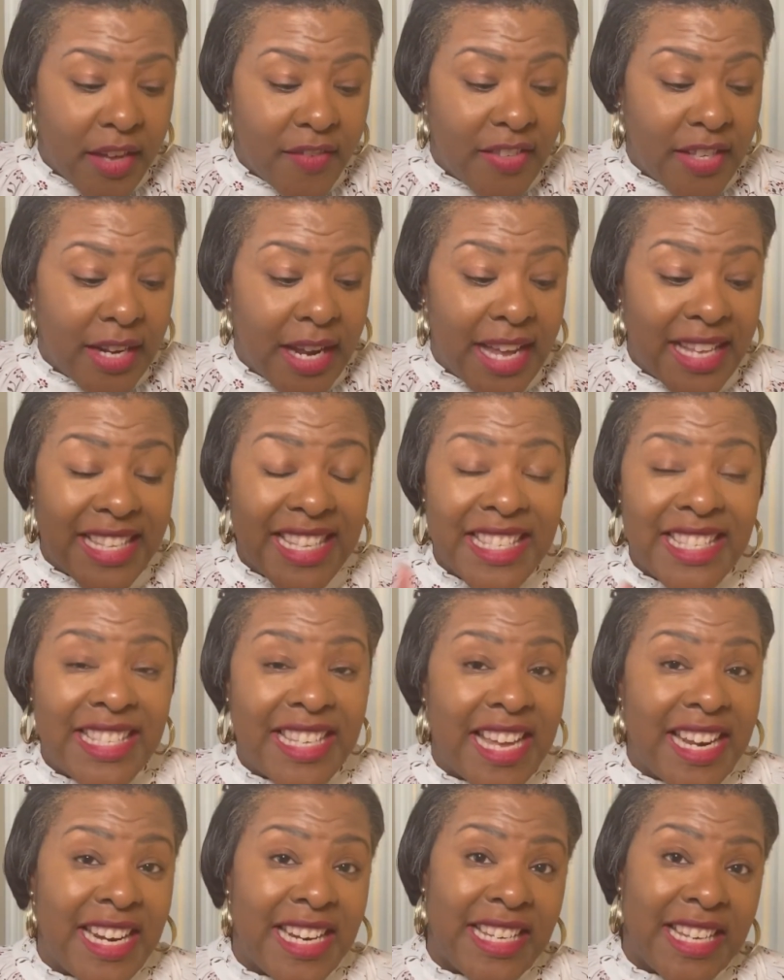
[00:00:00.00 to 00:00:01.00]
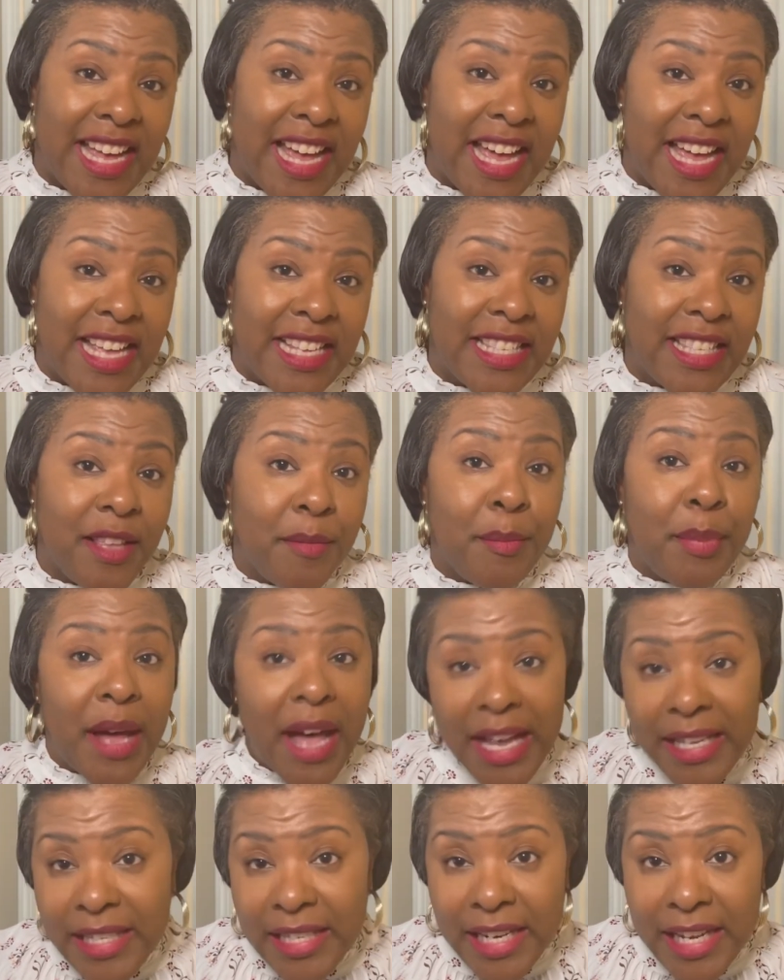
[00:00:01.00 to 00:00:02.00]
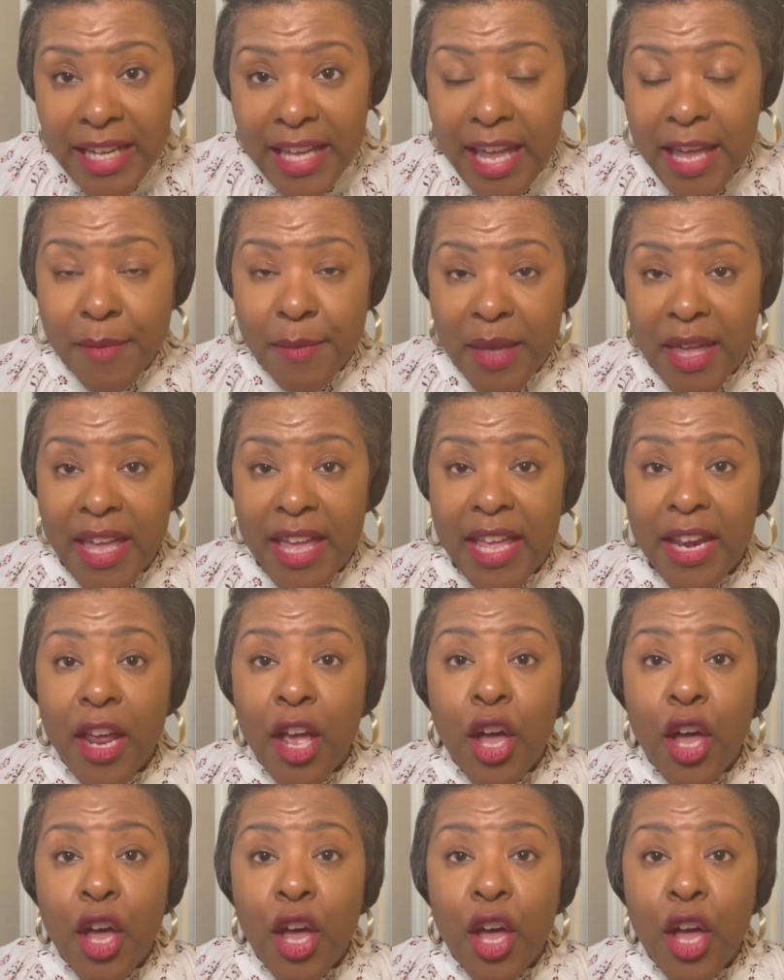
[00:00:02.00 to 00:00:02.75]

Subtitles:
and I sanitized the box that it came in,